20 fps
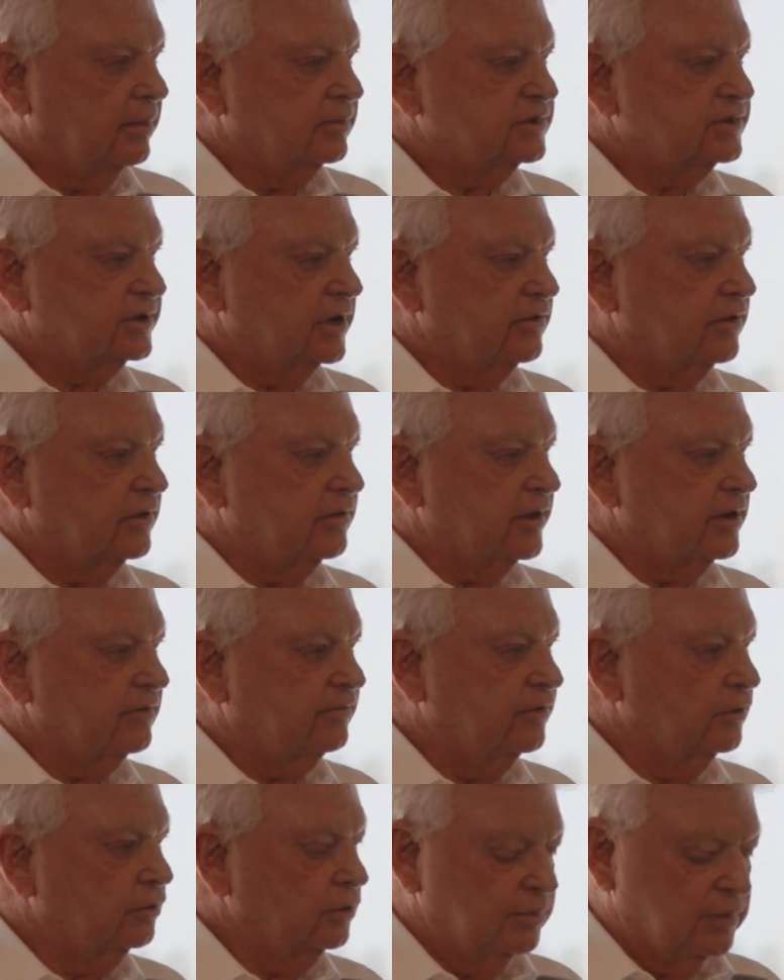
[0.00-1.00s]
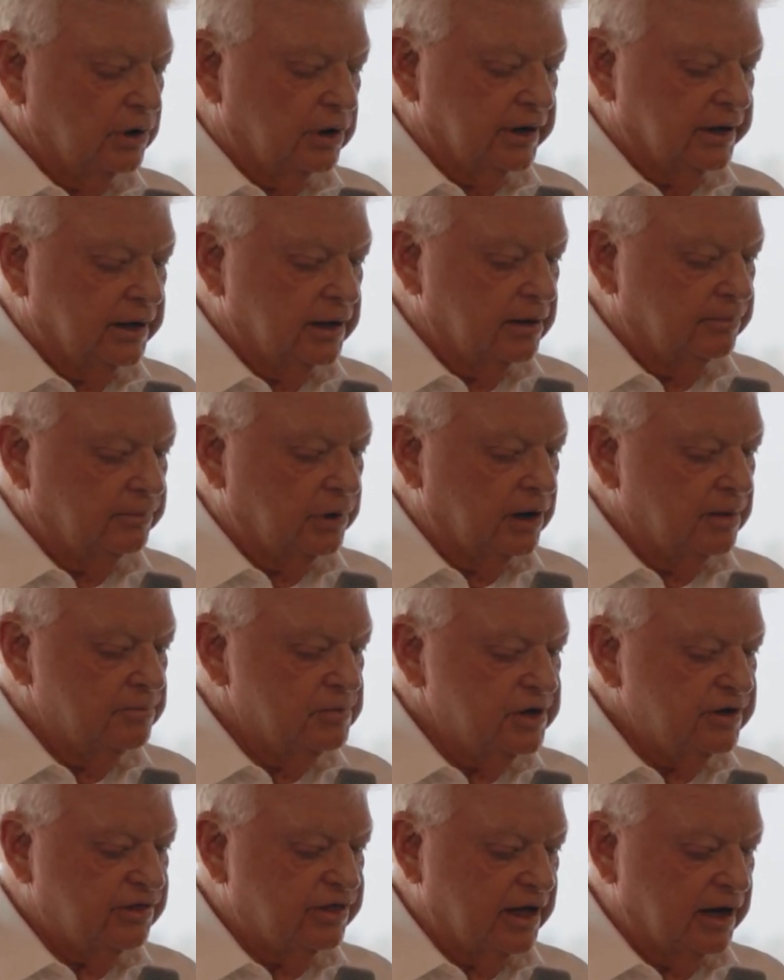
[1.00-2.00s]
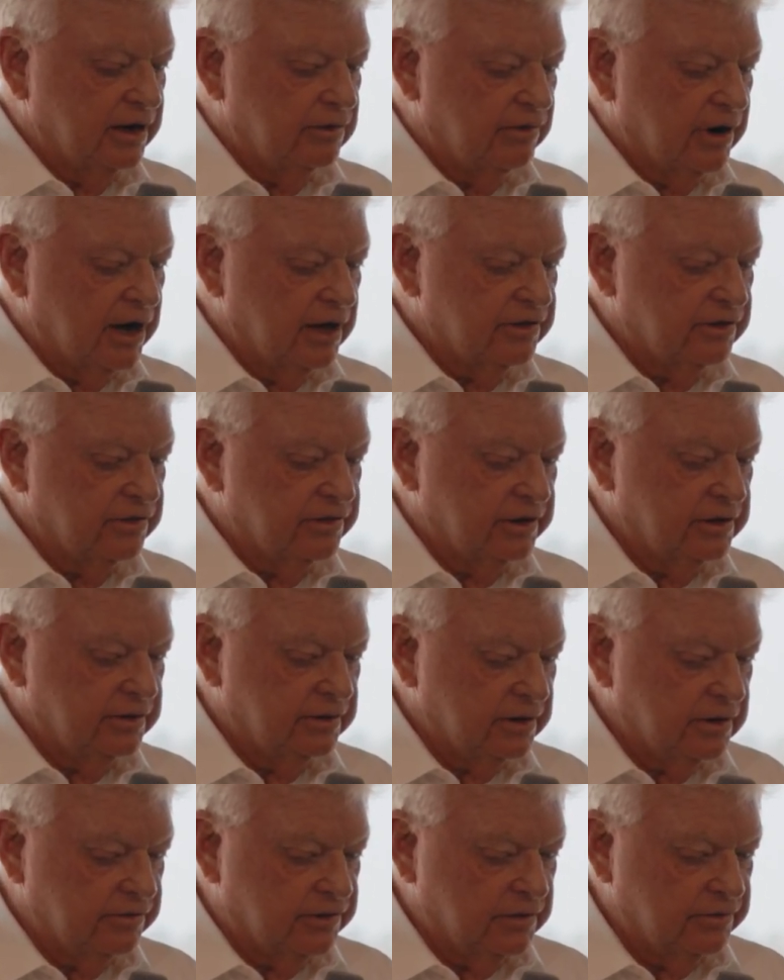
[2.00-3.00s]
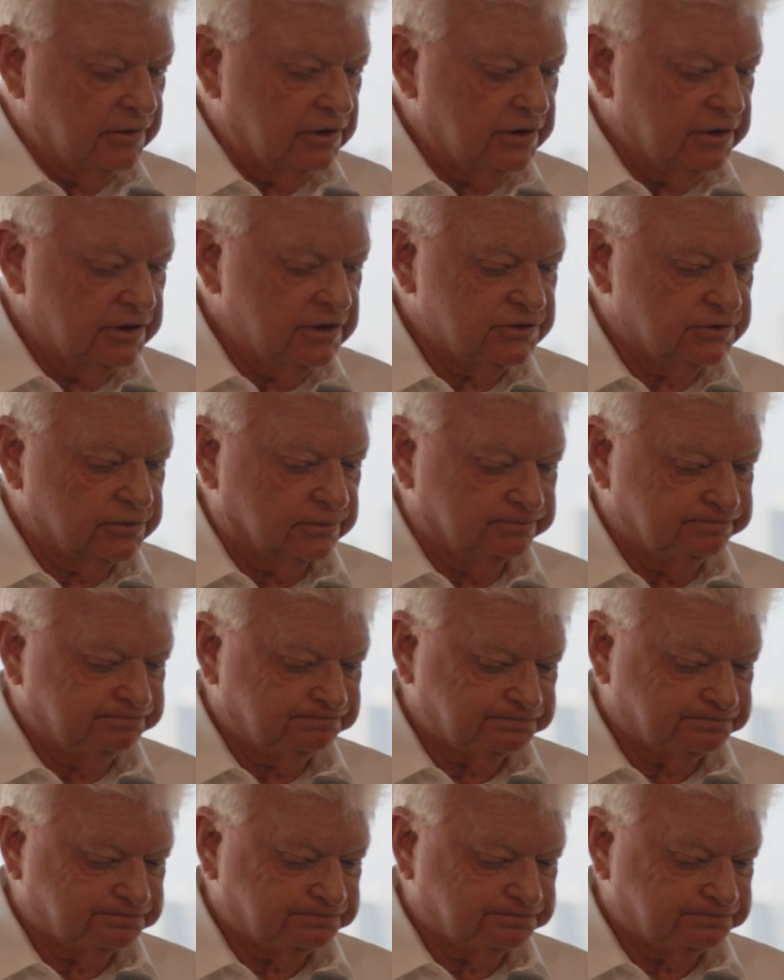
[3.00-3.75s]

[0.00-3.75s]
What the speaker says: So that they're fuelled by methane rather than the diesel.